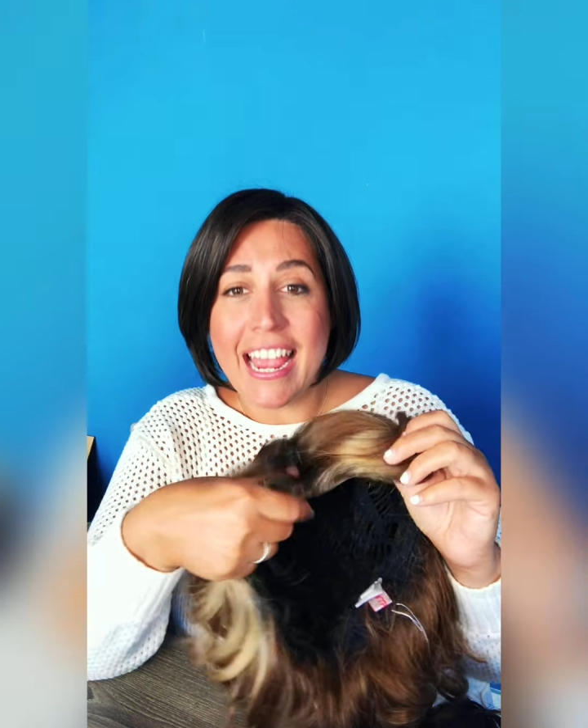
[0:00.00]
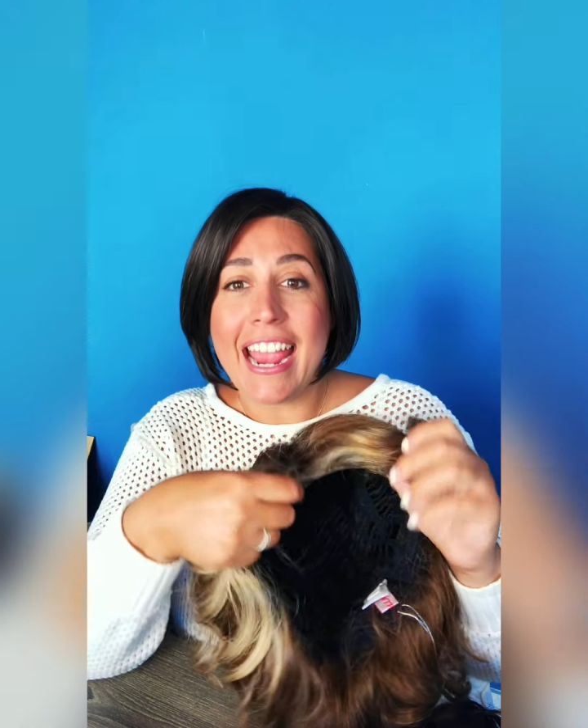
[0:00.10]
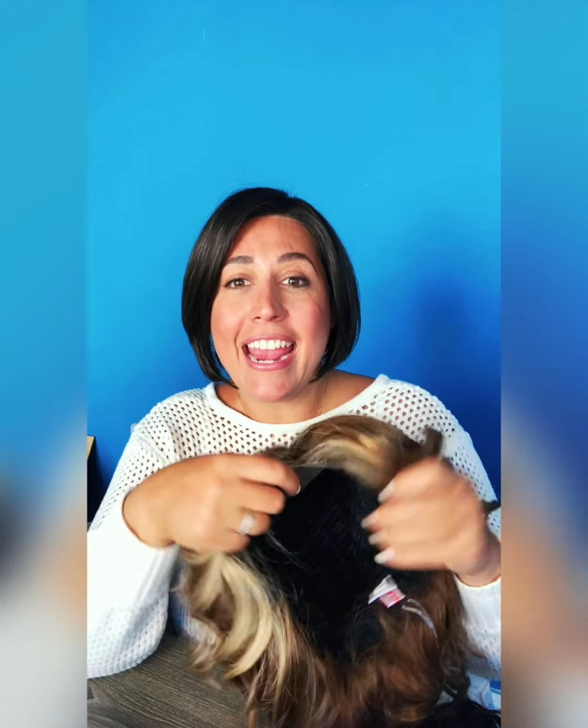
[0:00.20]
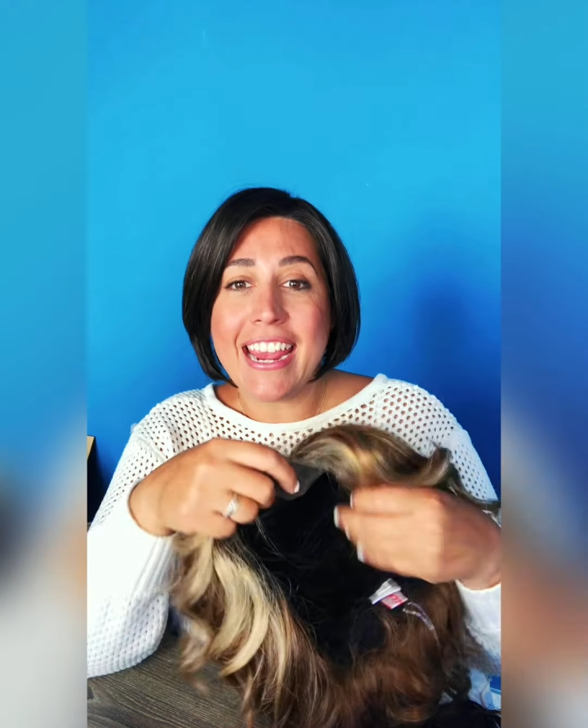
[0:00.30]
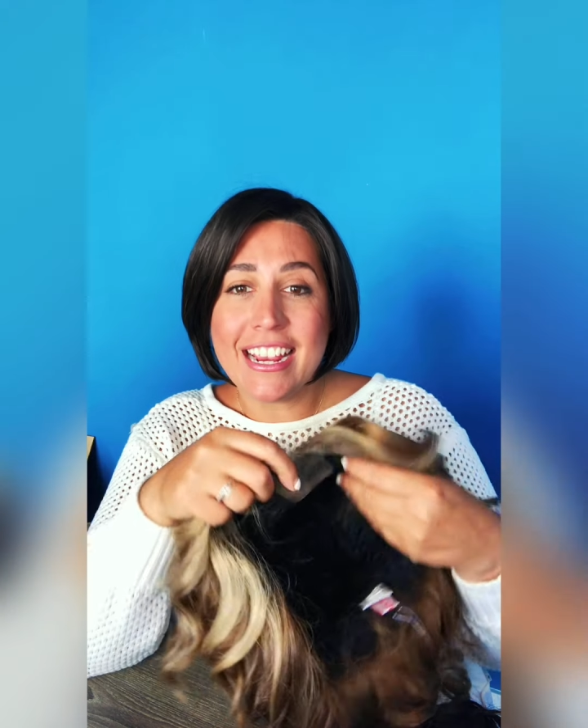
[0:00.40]

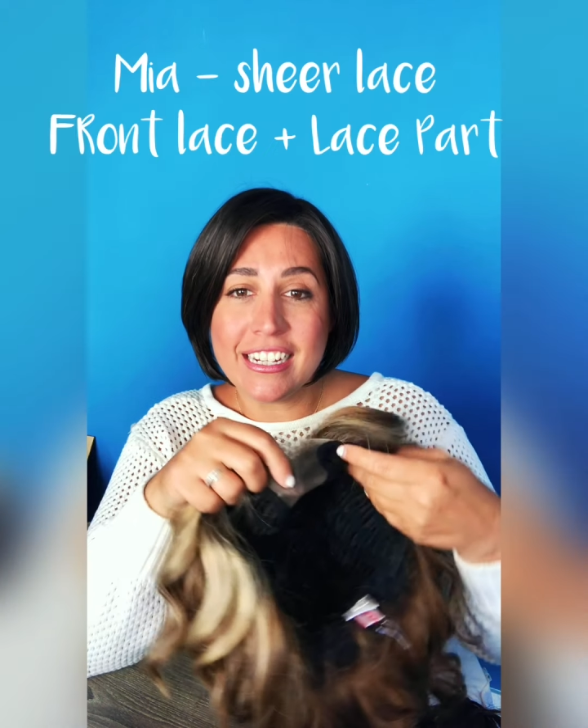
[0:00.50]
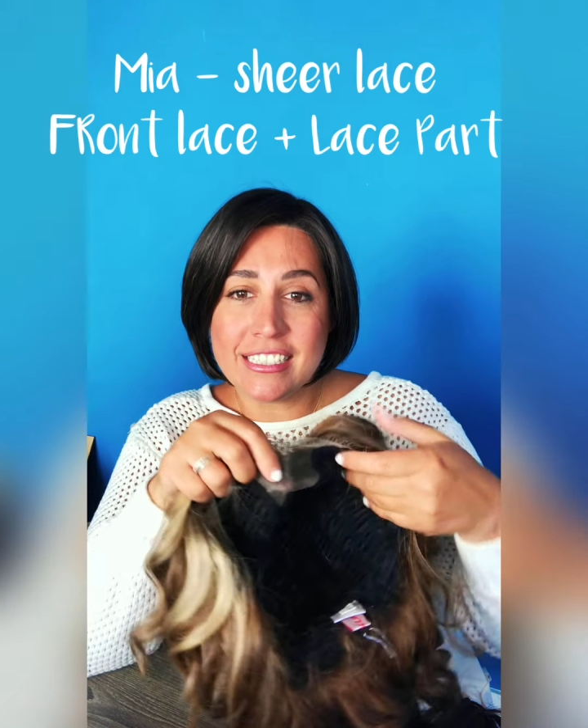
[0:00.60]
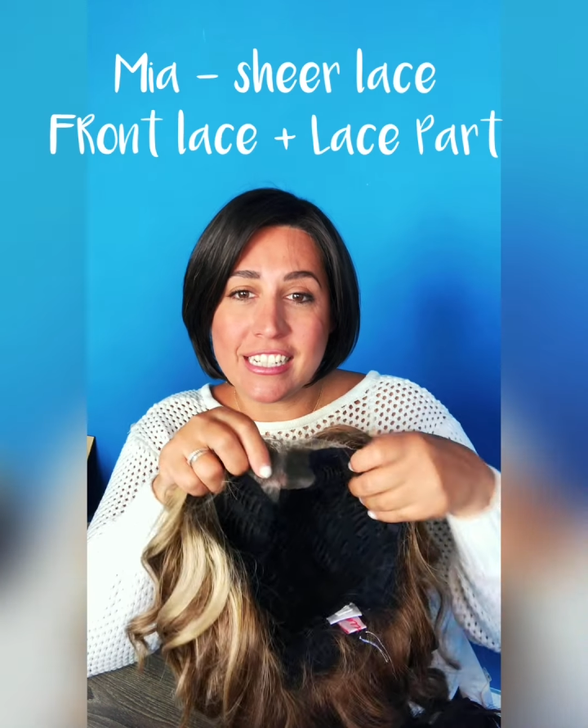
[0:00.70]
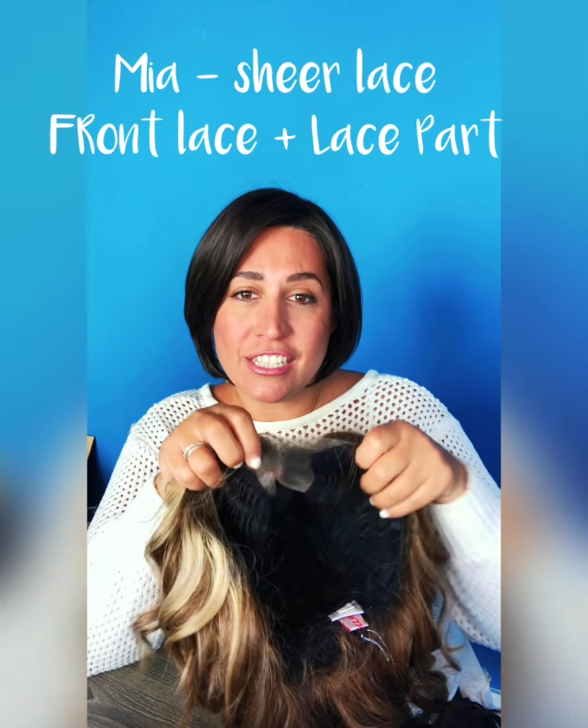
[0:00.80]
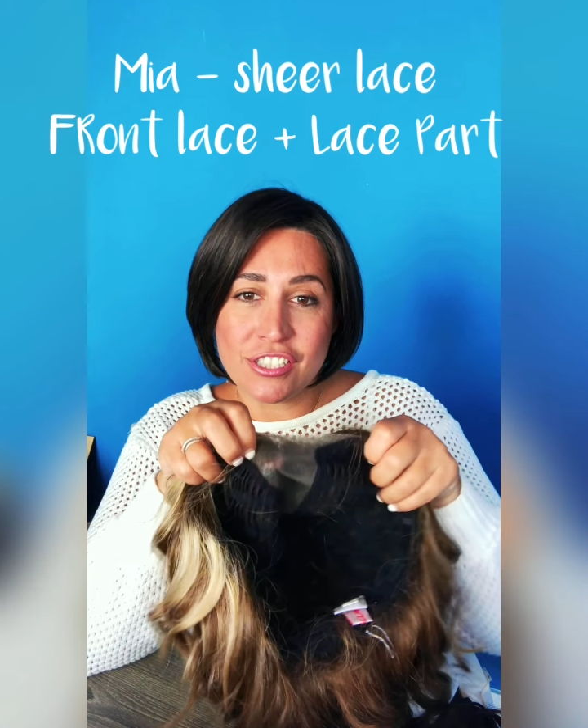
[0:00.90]

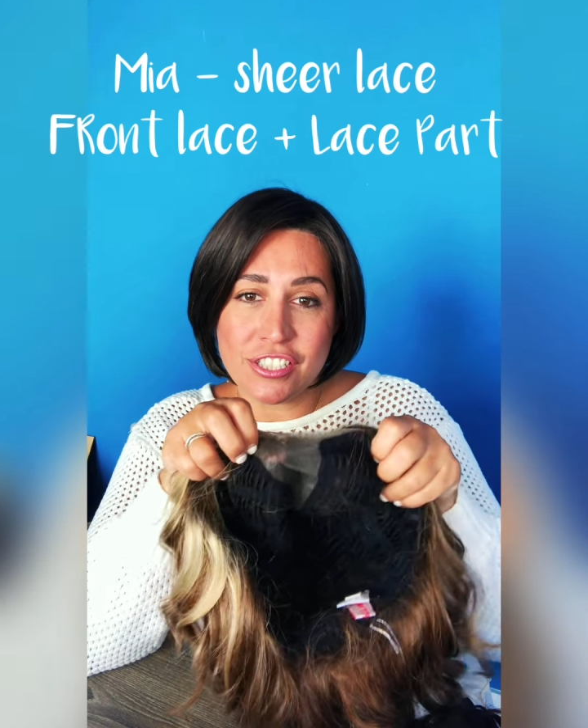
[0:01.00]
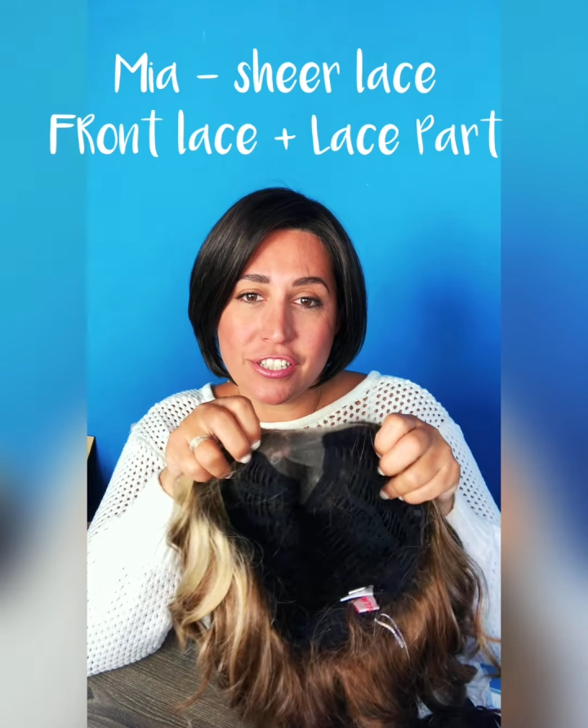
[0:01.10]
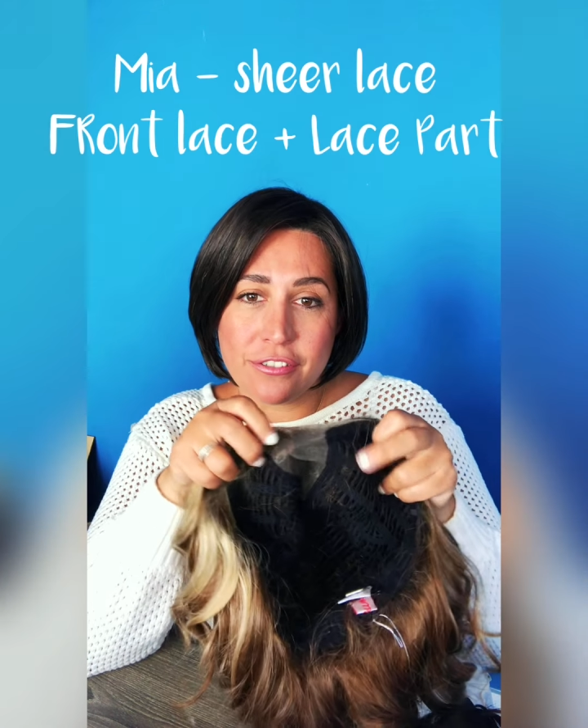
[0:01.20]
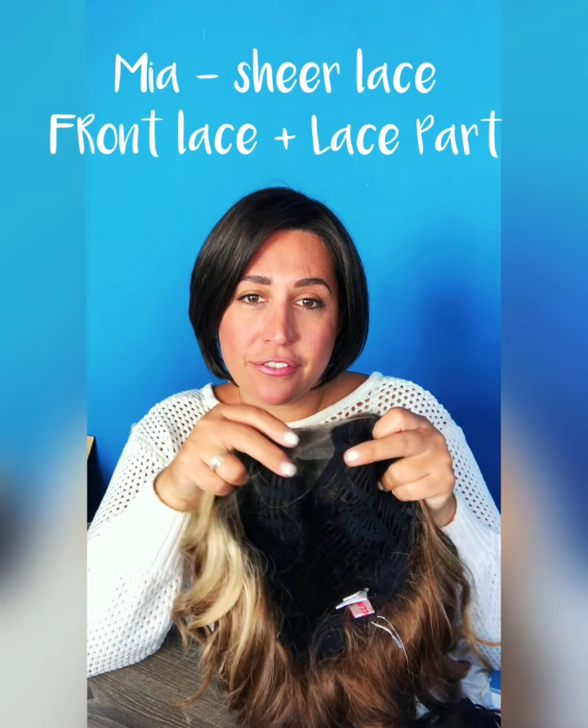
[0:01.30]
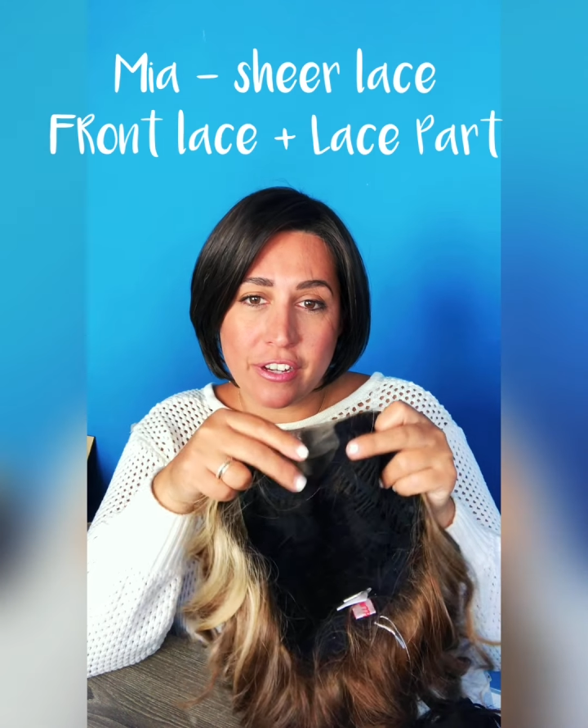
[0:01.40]
and a
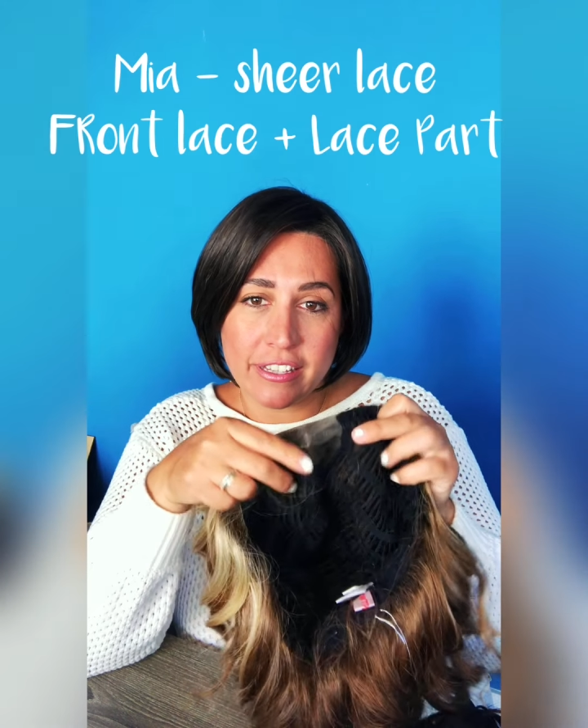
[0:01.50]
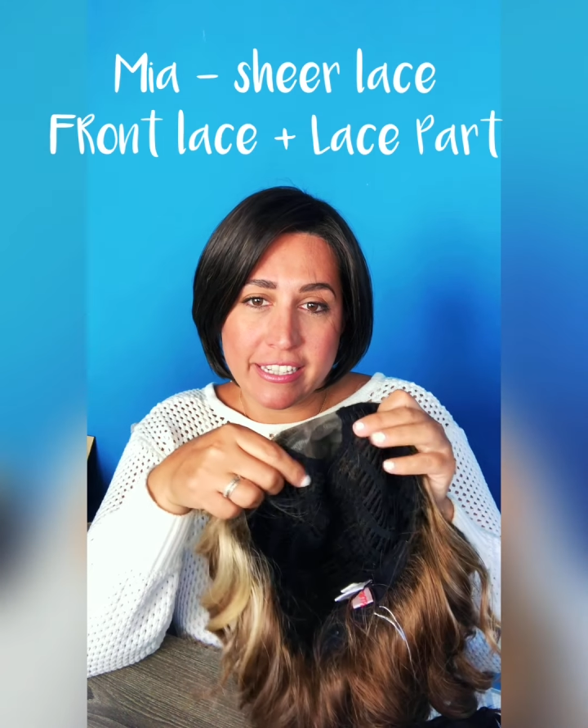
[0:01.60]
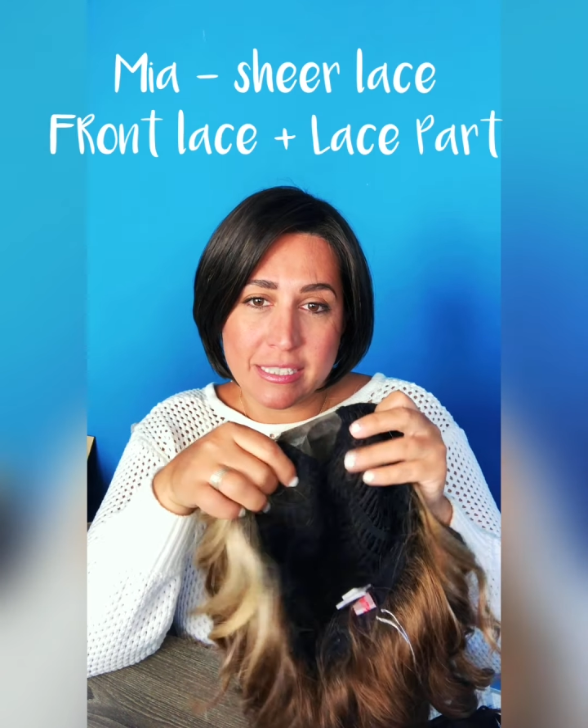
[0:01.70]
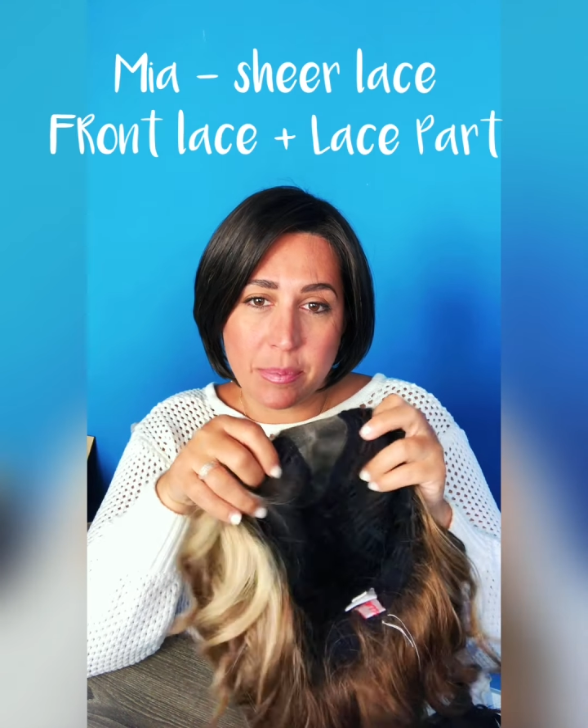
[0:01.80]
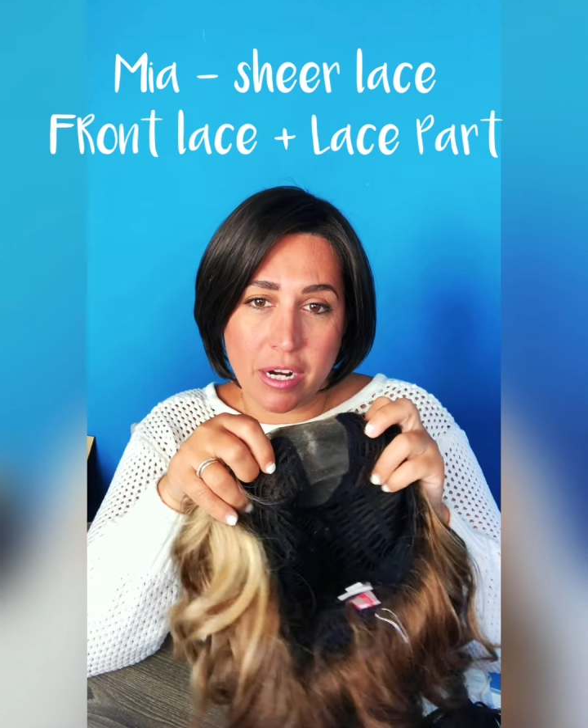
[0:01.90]
sheer front
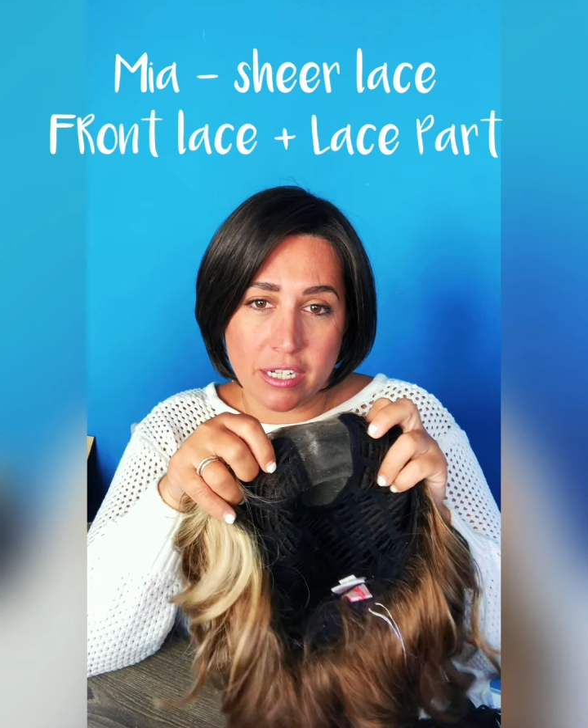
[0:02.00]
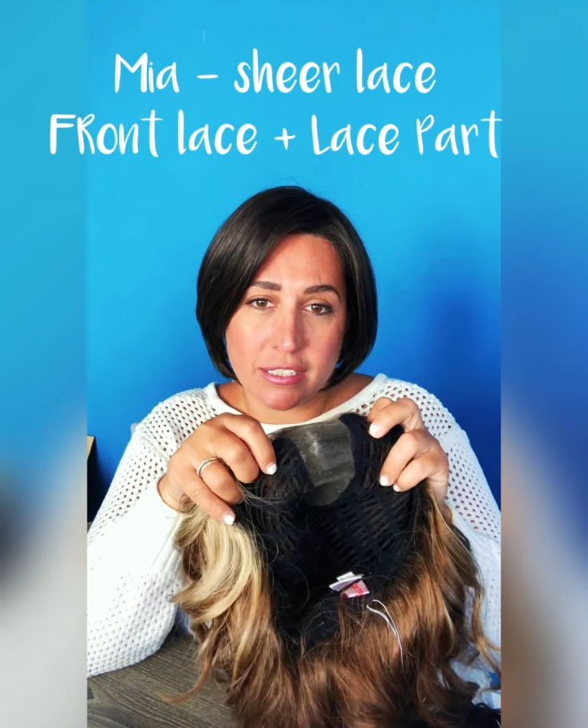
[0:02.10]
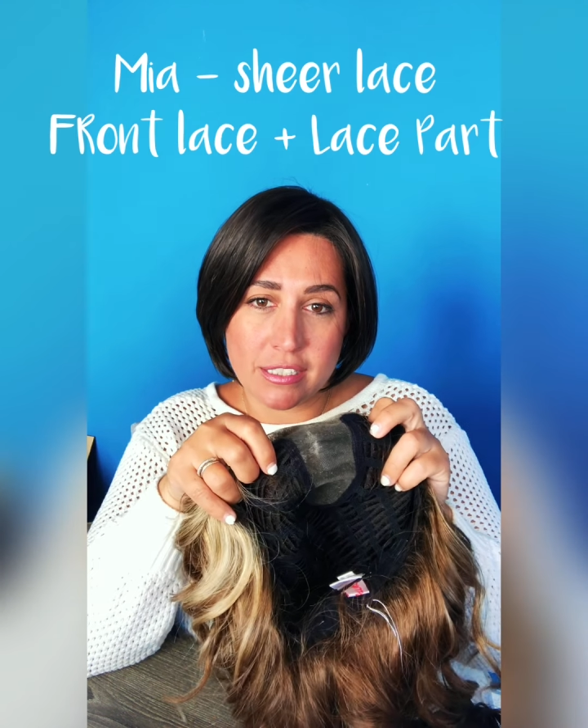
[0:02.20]
lace part.